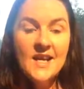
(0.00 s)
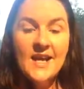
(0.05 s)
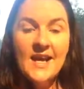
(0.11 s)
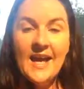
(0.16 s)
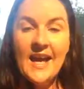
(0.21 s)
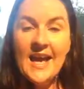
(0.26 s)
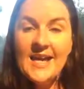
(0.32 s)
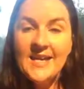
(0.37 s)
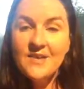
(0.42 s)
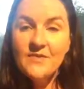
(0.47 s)

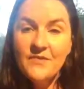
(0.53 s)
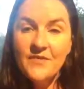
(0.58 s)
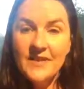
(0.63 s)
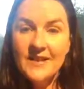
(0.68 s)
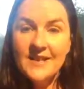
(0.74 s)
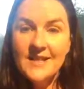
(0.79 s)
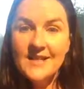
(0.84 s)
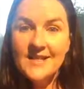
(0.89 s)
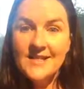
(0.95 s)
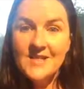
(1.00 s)
how you're
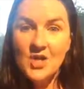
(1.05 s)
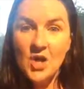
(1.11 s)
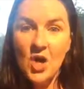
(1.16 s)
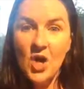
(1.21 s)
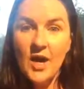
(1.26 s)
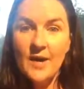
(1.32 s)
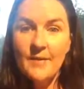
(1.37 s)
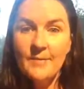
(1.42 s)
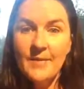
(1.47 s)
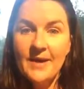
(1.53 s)
feeling at the
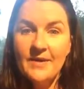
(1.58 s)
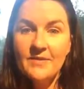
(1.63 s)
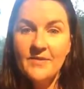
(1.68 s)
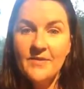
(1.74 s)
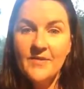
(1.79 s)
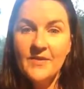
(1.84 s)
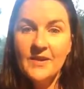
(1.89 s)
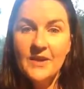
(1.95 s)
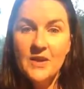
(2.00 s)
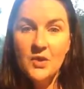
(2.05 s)
time and
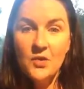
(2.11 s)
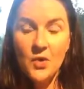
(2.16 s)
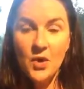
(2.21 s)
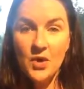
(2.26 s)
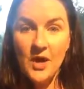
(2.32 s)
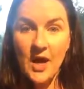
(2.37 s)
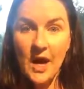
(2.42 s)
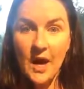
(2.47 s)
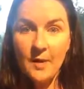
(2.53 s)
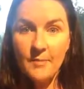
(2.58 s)
filling your
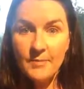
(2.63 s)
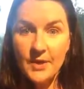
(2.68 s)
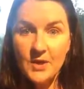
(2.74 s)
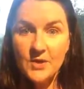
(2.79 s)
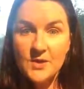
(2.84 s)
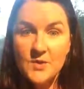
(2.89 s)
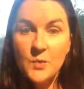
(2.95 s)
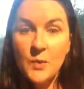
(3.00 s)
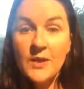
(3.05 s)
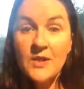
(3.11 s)
own cup,
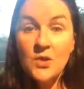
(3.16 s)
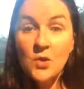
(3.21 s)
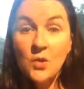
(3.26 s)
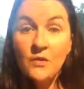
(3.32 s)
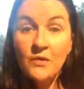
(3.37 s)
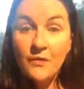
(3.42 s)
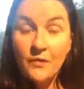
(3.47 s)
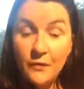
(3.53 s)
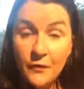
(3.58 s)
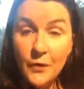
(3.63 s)
because when
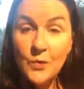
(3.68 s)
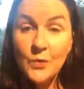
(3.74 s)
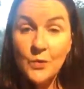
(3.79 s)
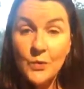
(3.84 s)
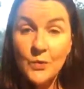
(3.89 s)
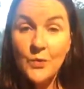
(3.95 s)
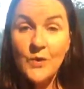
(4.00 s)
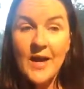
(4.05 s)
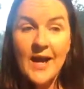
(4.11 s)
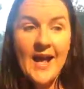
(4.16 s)
you're
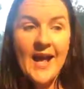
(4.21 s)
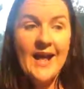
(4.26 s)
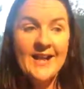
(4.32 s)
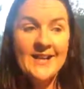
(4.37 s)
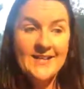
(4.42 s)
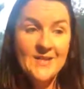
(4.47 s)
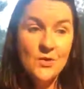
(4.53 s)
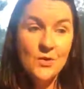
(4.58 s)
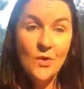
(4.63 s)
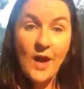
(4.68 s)
full
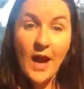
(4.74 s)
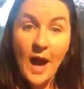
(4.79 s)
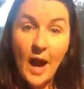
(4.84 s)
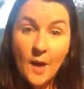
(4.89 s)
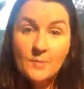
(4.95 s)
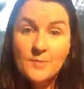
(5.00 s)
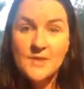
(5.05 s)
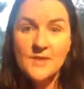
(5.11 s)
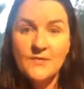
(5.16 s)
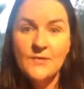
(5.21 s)
and your
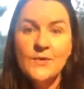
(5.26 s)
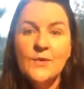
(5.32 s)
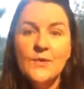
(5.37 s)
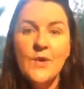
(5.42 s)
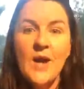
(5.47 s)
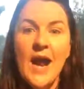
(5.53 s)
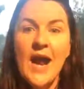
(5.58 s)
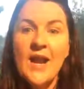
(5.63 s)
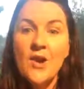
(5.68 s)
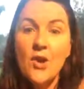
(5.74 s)
cup's
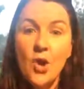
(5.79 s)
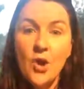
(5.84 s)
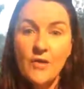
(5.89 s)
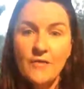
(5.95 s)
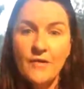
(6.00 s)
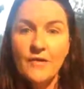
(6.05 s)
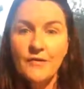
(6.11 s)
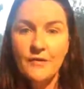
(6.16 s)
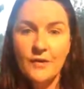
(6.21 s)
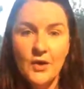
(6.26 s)
full and it
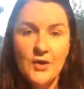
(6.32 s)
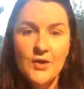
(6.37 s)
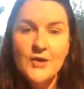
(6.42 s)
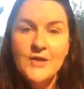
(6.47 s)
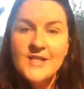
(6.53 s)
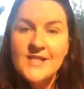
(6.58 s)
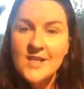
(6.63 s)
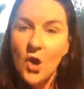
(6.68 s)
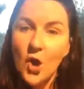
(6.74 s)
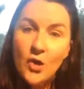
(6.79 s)

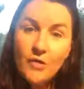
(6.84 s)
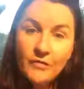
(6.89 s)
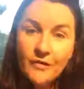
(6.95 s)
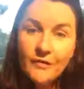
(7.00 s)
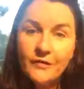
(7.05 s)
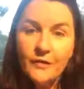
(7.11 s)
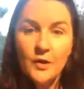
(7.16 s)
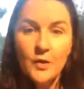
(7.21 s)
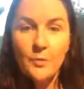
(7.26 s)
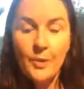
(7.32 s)
overflows, the
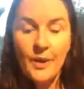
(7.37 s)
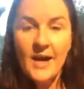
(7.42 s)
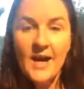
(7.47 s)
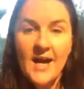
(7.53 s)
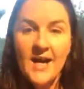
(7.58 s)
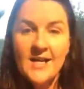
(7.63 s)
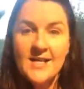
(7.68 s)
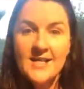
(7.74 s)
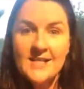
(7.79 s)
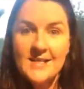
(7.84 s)
overflow
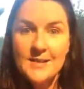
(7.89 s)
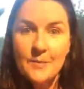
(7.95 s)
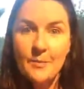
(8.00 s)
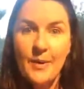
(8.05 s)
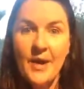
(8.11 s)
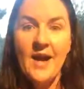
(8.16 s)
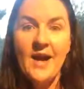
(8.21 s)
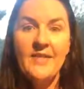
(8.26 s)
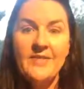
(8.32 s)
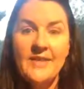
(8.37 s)
part is the
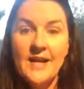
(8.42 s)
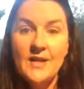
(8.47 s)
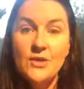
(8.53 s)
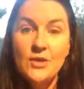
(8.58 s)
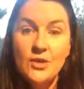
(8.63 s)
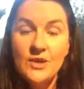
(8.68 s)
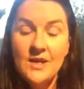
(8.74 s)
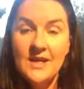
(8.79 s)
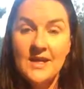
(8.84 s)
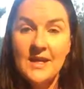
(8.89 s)
part that
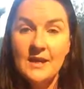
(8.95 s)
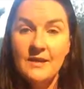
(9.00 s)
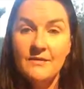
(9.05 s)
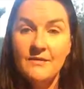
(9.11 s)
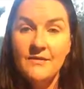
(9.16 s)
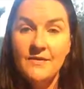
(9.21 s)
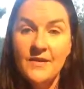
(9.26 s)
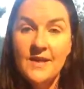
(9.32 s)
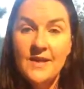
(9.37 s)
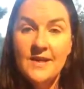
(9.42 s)
you can
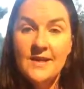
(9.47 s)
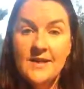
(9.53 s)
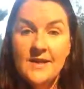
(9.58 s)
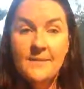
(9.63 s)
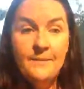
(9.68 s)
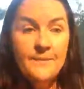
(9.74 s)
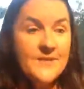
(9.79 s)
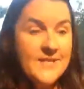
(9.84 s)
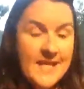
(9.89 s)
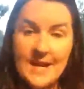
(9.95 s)
give
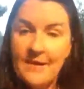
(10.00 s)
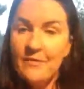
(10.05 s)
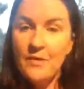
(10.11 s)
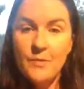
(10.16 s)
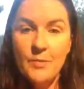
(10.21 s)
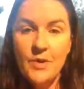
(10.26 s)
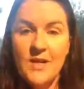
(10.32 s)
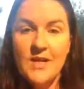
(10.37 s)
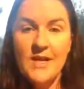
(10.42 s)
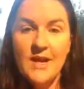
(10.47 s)
to everybody